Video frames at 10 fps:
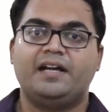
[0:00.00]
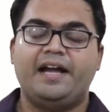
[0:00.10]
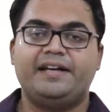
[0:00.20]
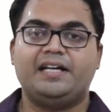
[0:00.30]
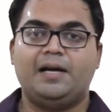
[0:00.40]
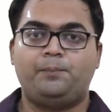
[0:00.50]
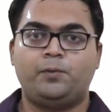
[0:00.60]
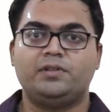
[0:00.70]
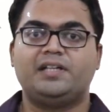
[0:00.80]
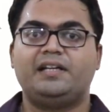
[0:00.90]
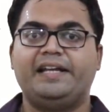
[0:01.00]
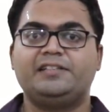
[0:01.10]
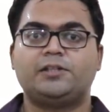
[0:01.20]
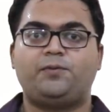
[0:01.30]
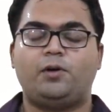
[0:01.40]
And I have put the
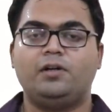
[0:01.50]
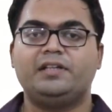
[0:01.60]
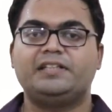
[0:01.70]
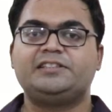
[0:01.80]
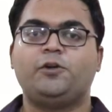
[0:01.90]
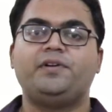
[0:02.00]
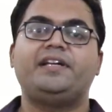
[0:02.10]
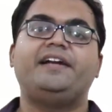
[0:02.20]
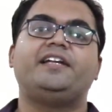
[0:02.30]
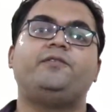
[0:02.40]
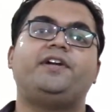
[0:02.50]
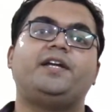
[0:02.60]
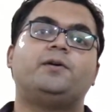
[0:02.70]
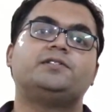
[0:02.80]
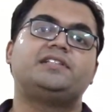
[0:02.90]
links of all the COVID-19
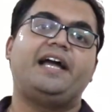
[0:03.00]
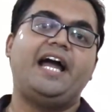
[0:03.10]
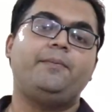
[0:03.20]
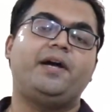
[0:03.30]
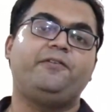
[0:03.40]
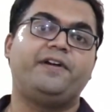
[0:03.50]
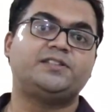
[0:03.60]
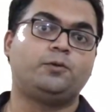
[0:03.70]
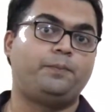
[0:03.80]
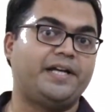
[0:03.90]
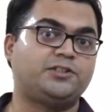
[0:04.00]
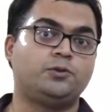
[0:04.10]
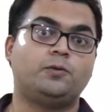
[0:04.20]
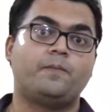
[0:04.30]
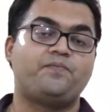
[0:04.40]
videos and my Facebook page
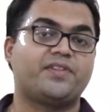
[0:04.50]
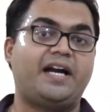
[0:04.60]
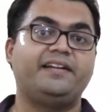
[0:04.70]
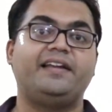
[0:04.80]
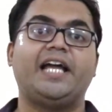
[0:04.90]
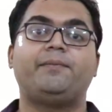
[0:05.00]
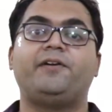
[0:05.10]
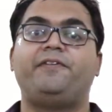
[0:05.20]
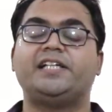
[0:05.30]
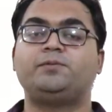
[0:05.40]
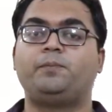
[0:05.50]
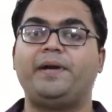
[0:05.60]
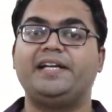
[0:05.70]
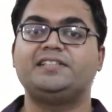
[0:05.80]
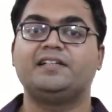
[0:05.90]
too. Kindly like my Facebook
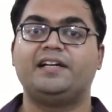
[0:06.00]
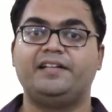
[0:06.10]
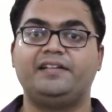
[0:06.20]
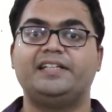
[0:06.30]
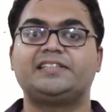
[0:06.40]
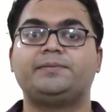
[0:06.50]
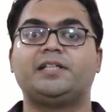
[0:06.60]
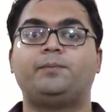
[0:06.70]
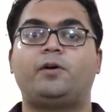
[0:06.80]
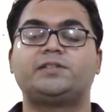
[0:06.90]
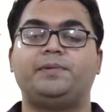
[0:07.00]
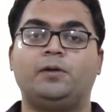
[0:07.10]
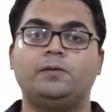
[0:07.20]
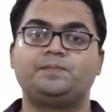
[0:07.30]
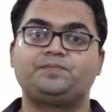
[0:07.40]
page in the description box
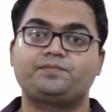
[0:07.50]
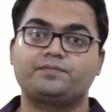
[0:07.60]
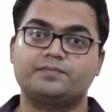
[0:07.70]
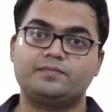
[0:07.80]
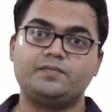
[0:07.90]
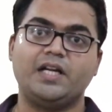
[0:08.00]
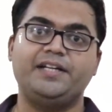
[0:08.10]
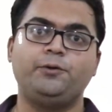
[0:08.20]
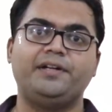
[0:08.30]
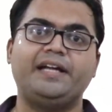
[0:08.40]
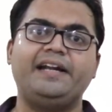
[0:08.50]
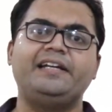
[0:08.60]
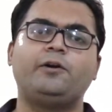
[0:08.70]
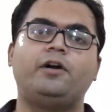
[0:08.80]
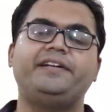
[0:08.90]
below. And you can
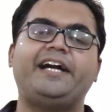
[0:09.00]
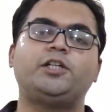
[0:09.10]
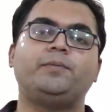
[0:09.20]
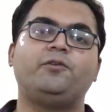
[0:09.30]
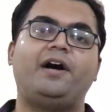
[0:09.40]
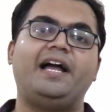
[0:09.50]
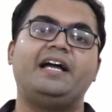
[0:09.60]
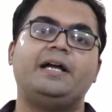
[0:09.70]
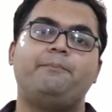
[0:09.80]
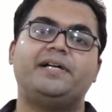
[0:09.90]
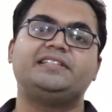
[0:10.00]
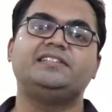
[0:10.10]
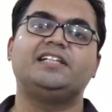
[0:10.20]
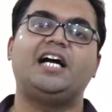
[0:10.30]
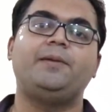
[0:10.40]
directly contact me via
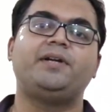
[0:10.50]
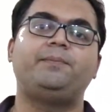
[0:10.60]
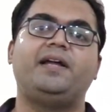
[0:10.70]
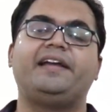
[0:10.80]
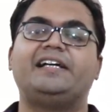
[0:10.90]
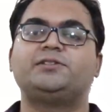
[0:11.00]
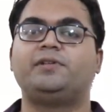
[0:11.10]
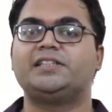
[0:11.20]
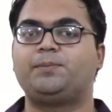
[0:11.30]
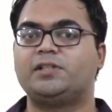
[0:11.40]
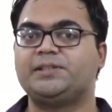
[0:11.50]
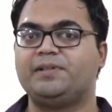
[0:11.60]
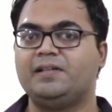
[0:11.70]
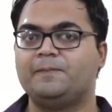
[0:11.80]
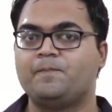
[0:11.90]
Messenger. I'll be replying as soon as possible.